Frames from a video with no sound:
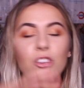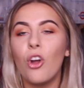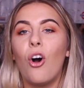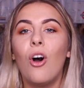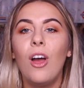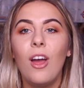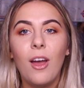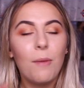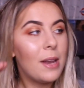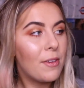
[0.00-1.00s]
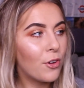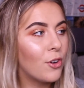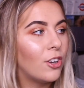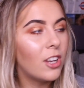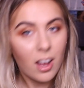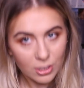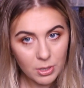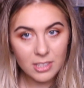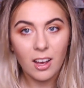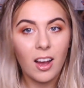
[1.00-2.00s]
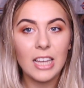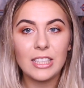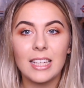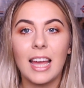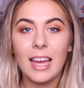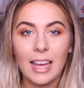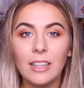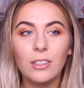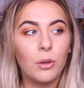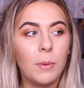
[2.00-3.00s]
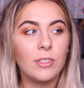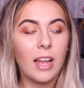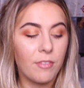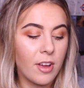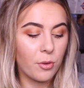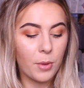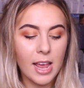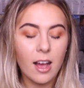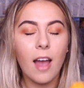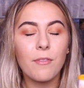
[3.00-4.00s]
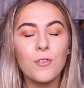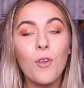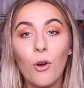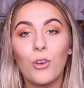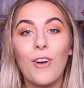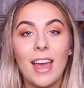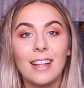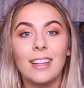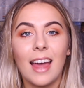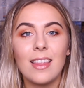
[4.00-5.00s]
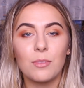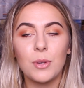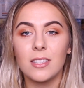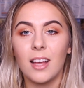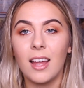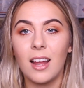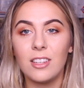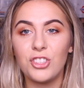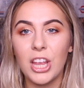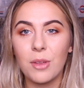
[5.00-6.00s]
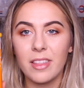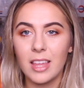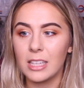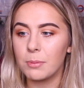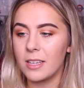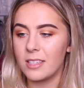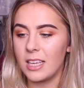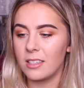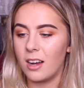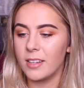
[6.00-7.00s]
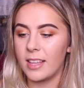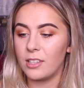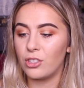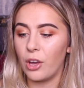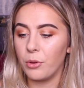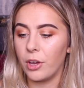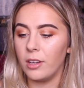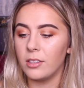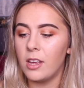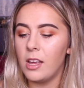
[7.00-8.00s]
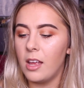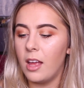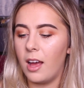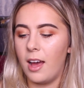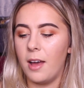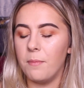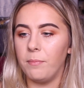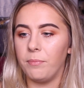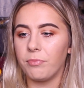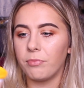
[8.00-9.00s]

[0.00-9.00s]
not, believe it or not, last winter I used to get ill almost every other week. I've not got ill yet this winter, and I genuinely think it's because of these guys. They're so good. And